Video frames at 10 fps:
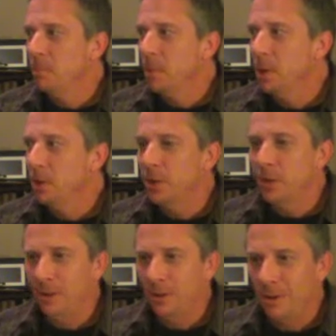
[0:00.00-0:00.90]

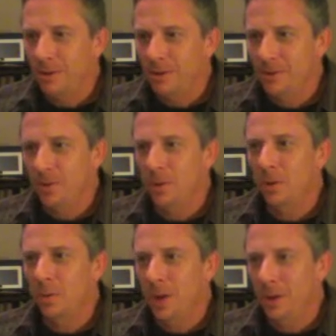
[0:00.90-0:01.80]
shutting your office door
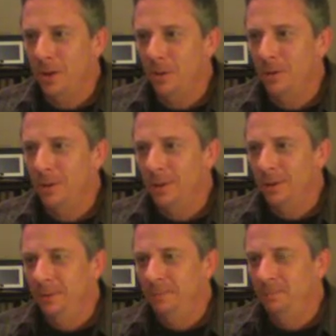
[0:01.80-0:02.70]
while your
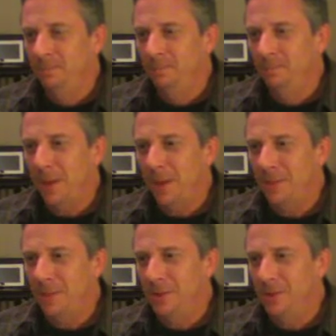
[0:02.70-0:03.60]

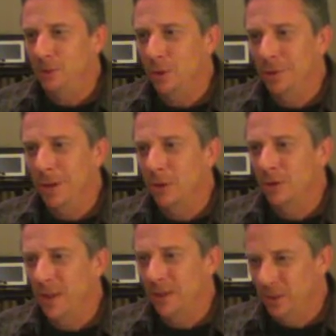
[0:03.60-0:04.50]
family is screaming
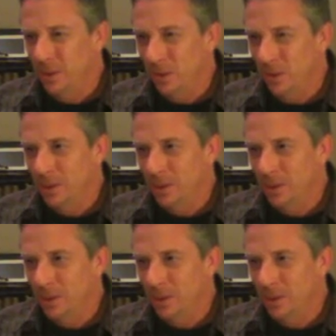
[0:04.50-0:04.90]
outside the door.